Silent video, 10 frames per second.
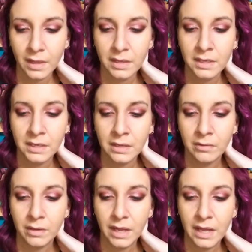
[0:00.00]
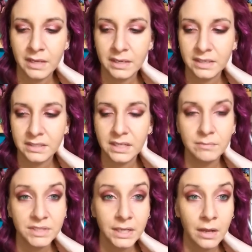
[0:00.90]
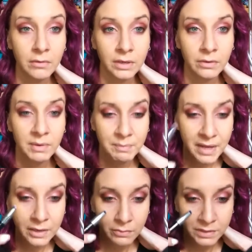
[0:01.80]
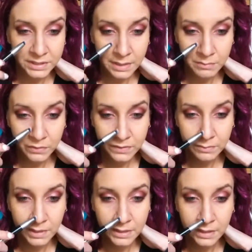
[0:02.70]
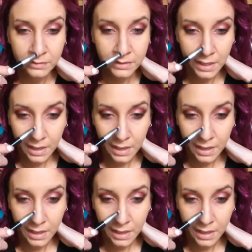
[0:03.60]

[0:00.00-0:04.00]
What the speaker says: you know, it seemed to go a little bit better once I moved to my nose.